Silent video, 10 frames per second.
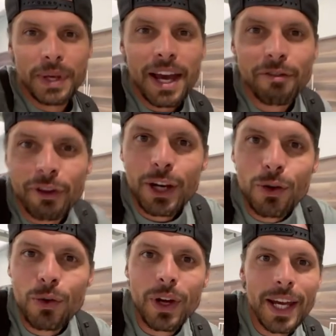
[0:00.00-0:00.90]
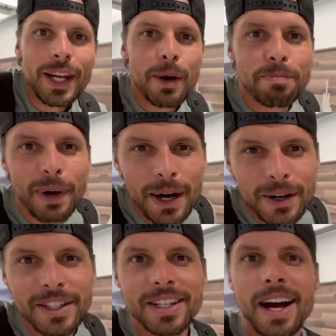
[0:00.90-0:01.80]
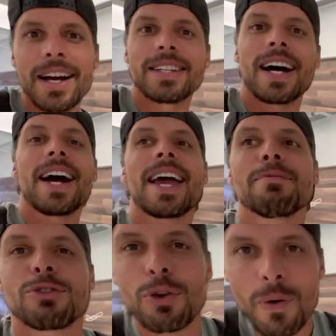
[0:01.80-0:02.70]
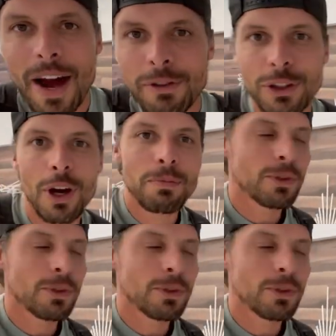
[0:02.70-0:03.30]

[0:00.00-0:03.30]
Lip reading: Bienvenue in Paris, guys. I am Travel Tom